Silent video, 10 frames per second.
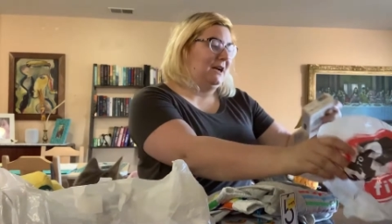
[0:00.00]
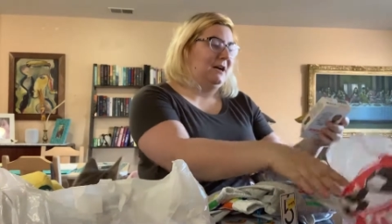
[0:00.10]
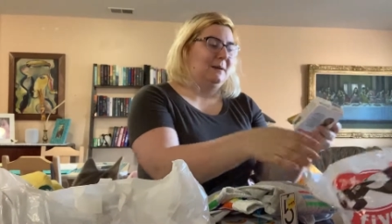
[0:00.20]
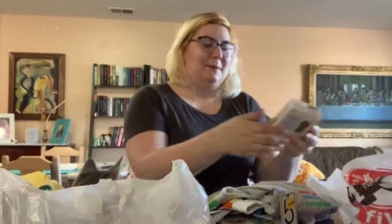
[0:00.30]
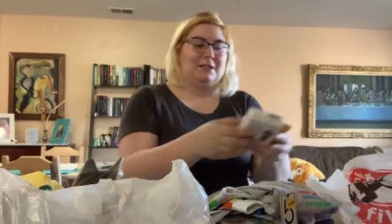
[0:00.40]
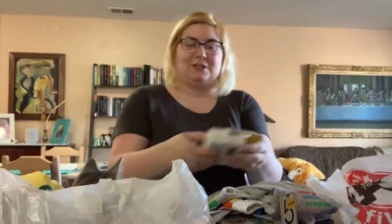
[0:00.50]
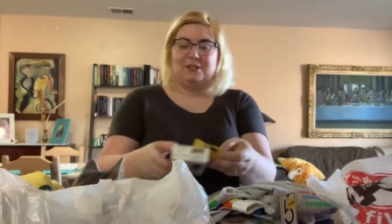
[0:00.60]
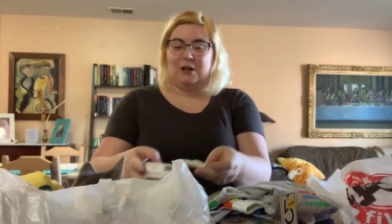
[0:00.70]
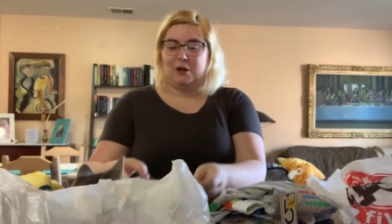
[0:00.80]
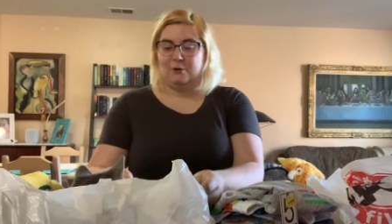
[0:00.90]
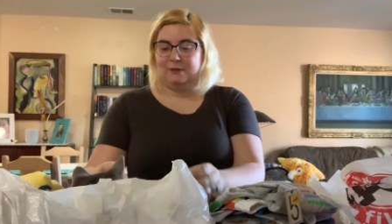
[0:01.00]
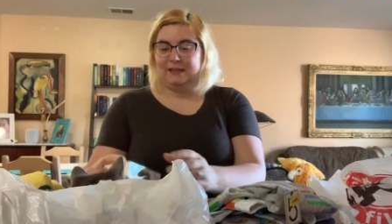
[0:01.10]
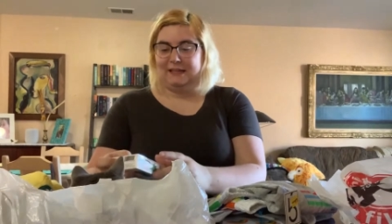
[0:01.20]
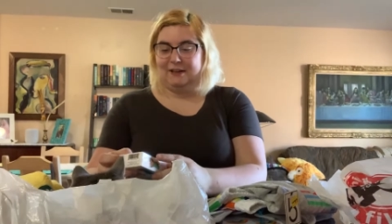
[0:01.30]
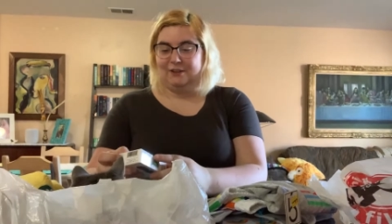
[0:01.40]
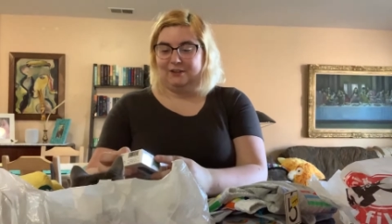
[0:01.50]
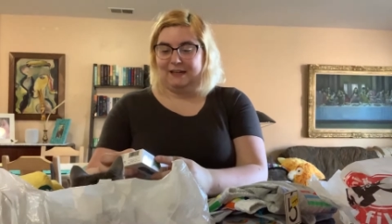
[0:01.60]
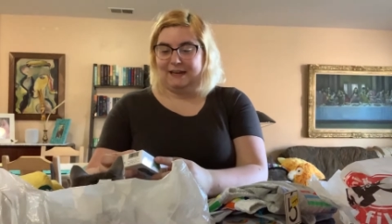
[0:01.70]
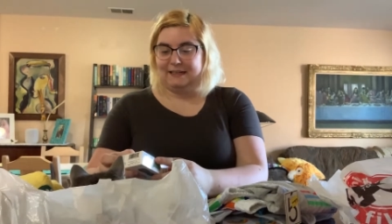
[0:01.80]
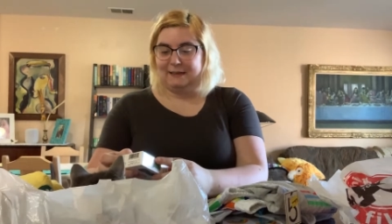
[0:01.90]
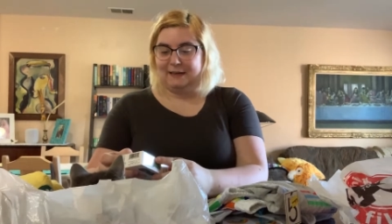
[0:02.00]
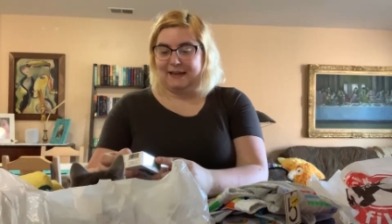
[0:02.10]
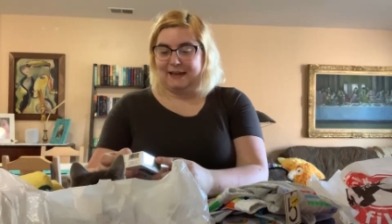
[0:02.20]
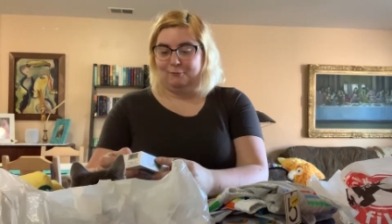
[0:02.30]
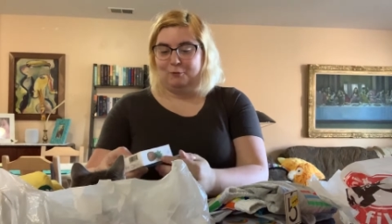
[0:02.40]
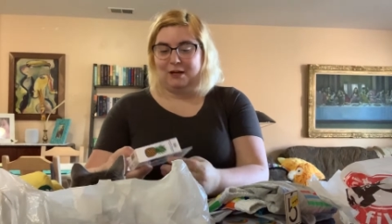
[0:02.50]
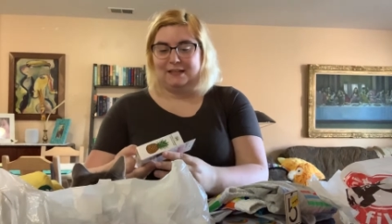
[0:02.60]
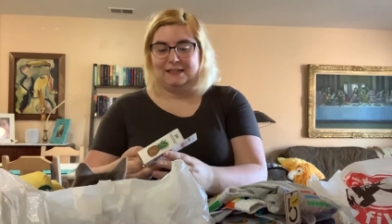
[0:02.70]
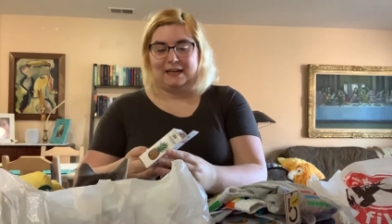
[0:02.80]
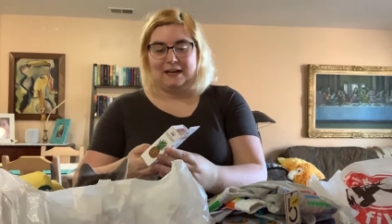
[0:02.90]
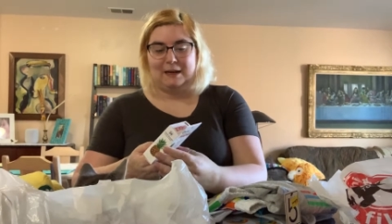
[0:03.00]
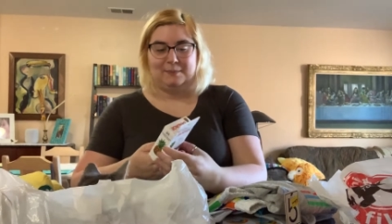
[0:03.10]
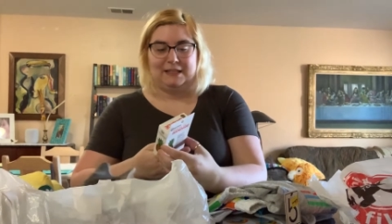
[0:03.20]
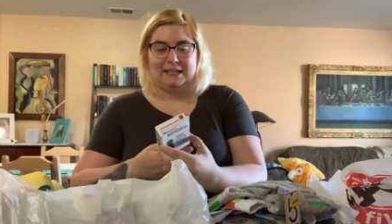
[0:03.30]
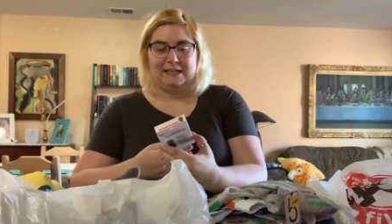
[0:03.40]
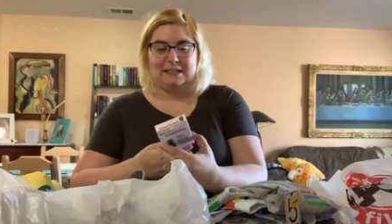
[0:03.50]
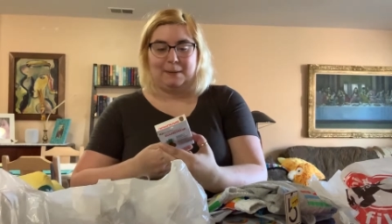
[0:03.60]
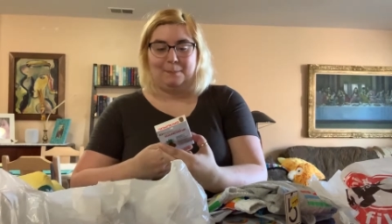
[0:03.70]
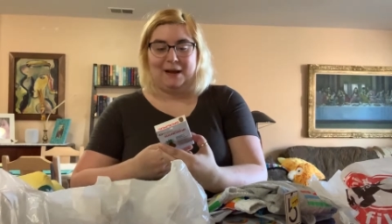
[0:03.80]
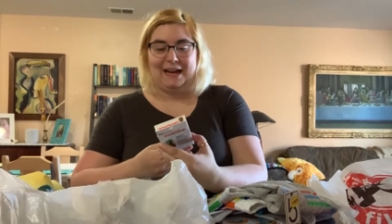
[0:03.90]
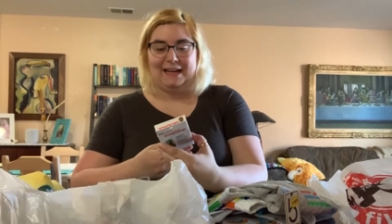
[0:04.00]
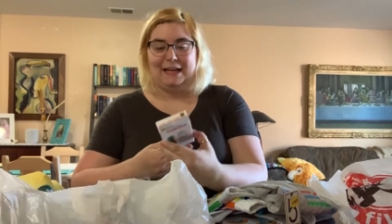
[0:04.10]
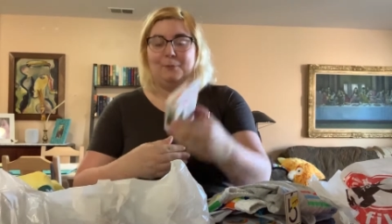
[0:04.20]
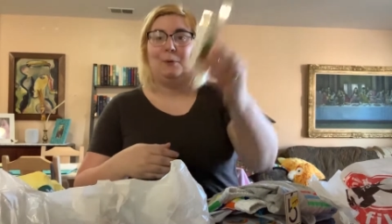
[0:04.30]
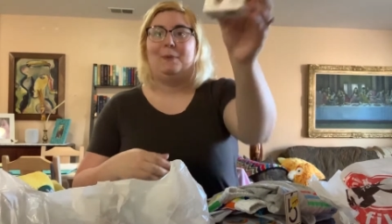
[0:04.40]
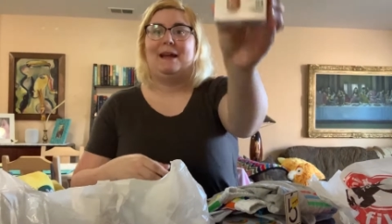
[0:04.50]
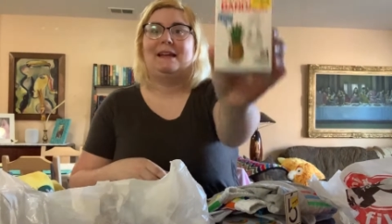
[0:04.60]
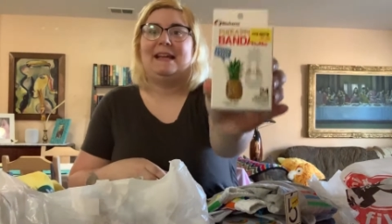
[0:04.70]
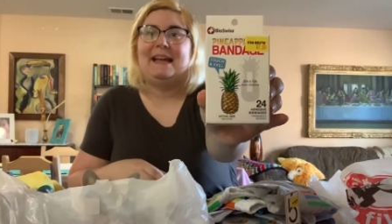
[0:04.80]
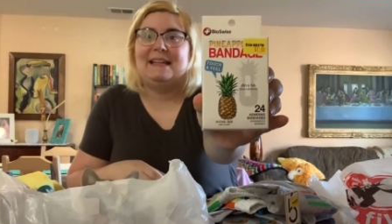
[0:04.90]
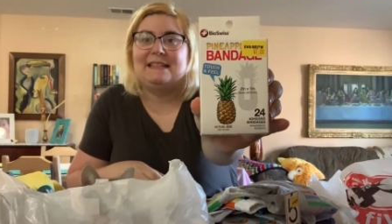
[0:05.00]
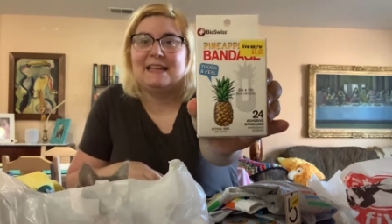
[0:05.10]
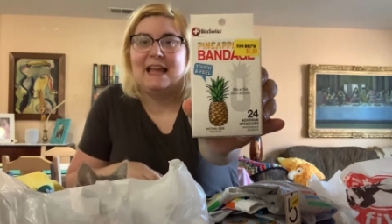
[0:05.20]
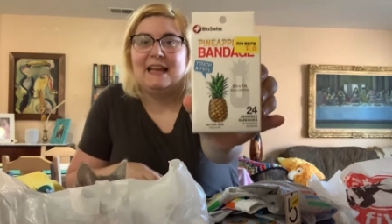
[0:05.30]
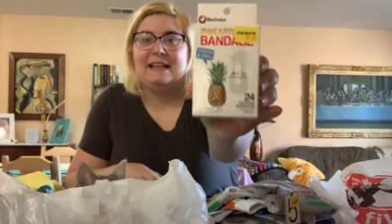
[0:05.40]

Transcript: Um, so the other thing I did get was um, these pineapple band-aids.